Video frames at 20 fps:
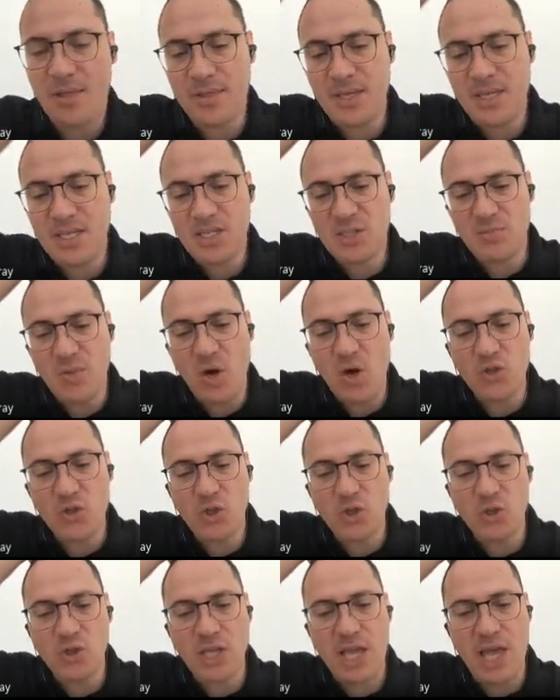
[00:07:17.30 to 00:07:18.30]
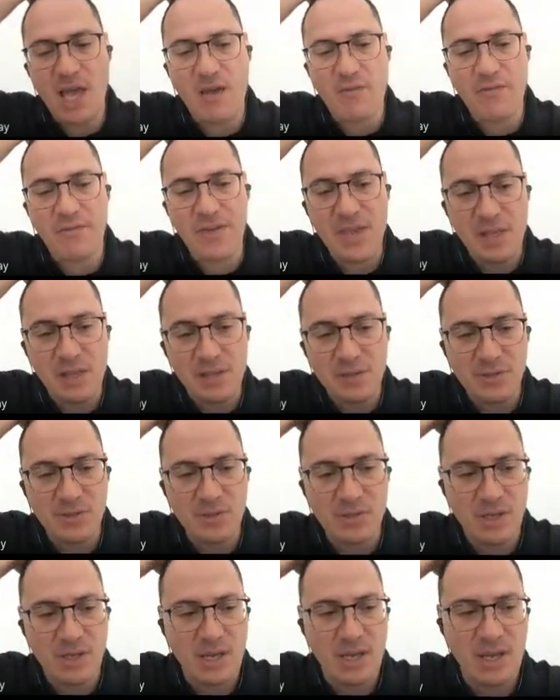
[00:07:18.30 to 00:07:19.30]
These modules have
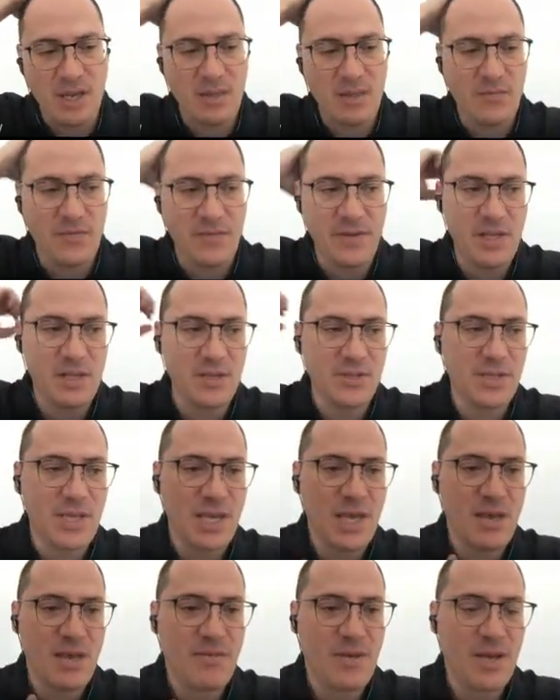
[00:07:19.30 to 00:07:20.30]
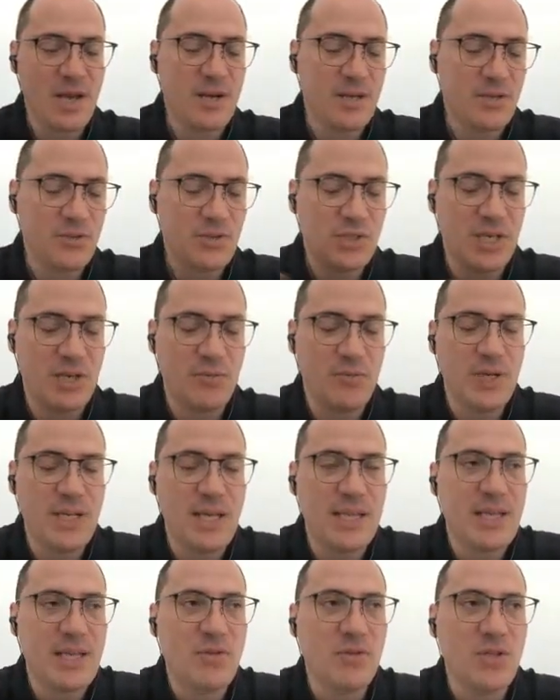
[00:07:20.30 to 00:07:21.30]
fields, and the fields are annotated with
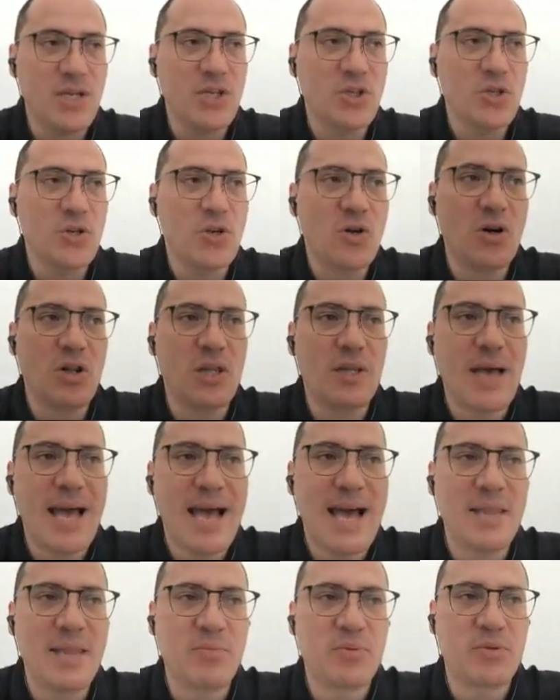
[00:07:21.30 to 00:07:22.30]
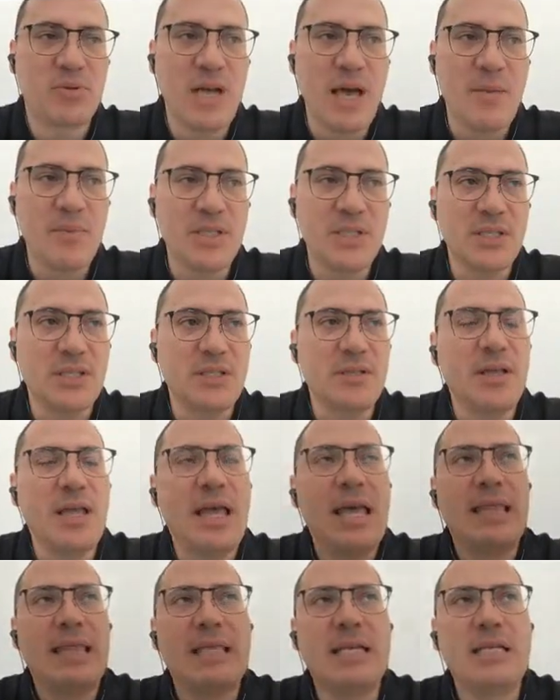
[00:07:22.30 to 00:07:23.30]
an annotation called add parameter.
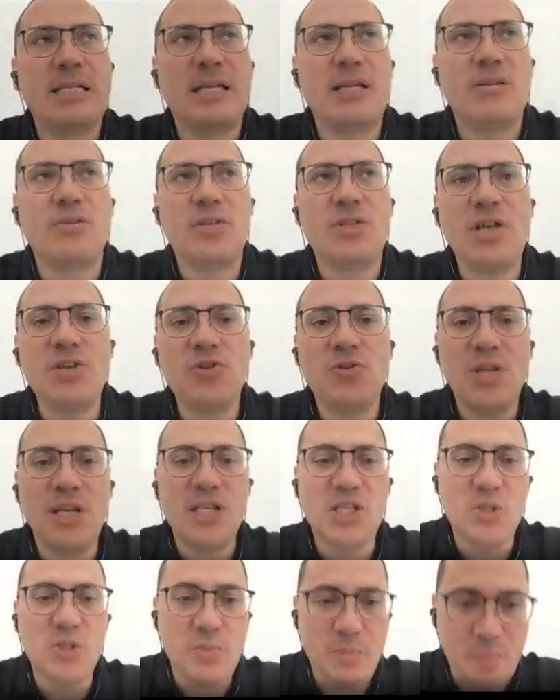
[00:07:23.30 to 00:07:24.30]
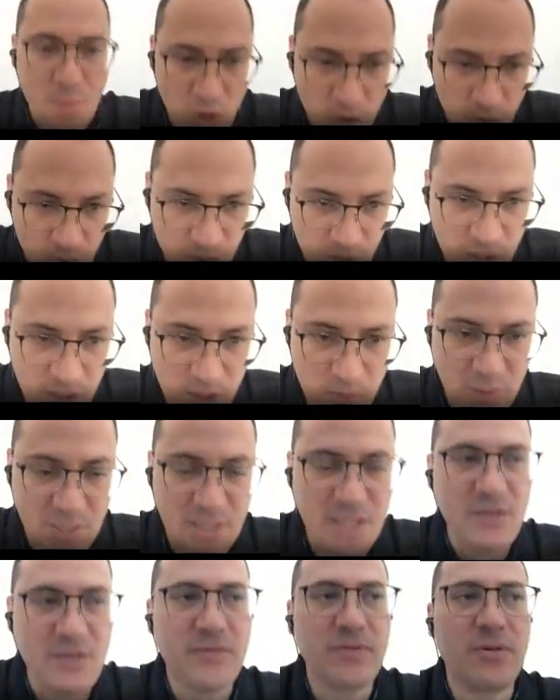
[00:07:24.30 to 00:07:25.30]
And this annotation exposes, by
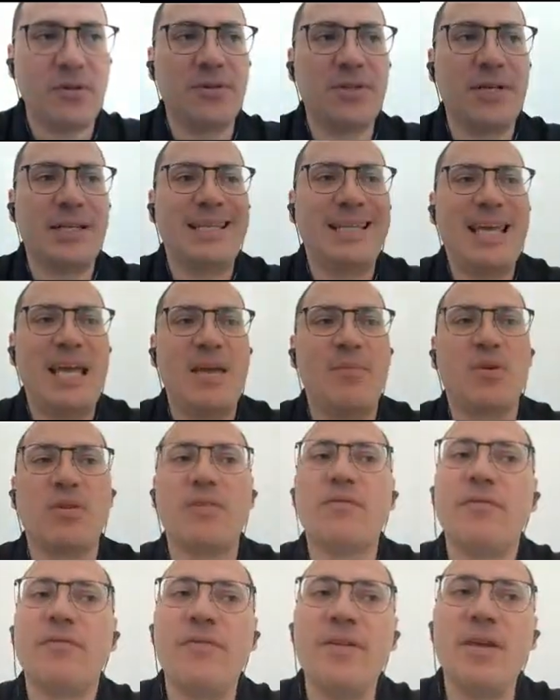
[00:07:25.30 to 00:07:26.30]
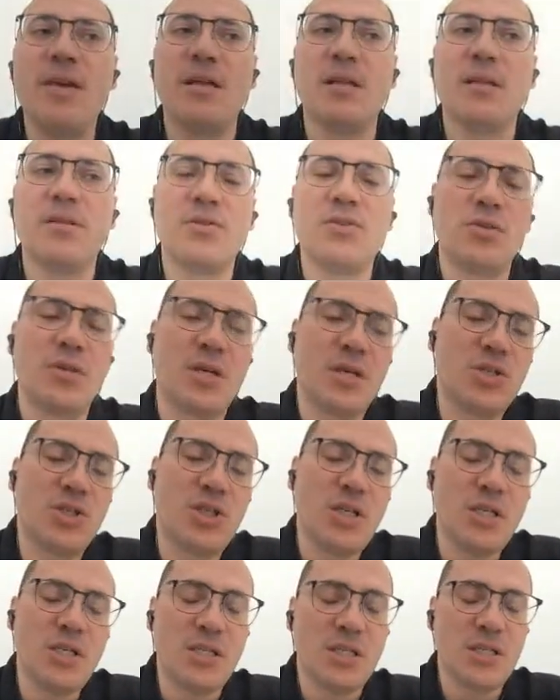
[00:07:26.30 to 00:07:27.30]
default, the name of the field. You can
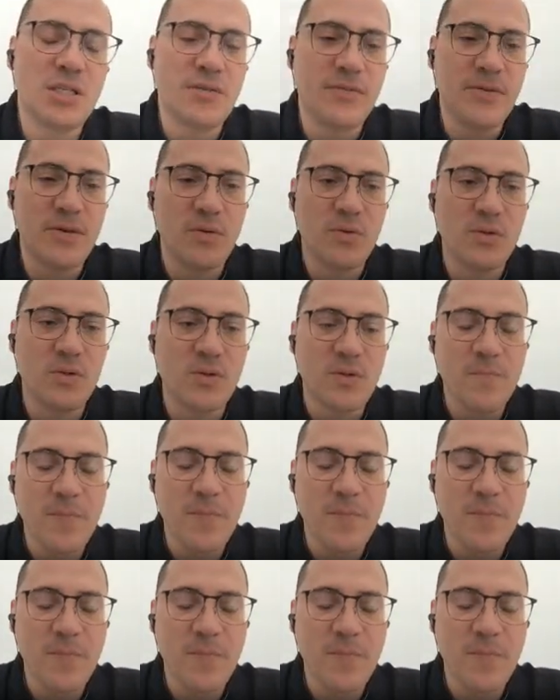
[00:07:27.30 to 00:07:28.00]
change this, of course.